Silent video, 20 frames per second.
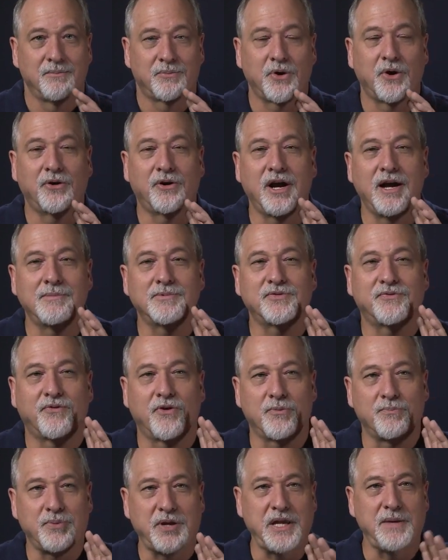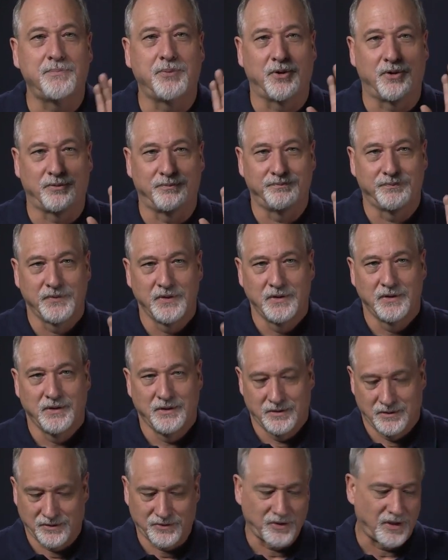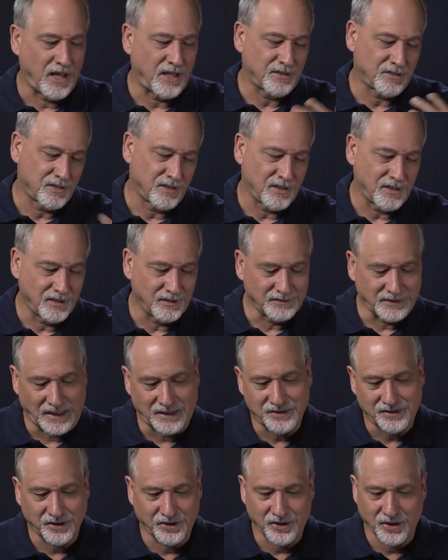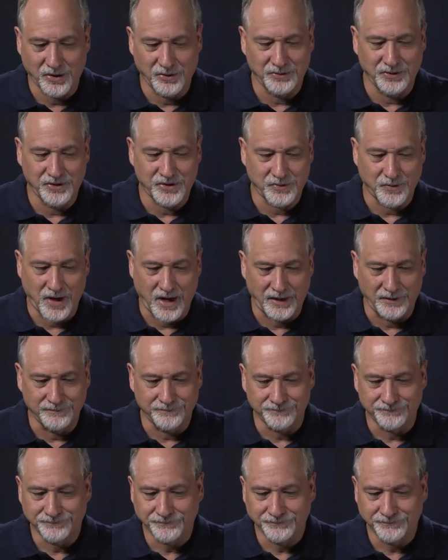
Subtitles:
programs for people. So that's the code that's right.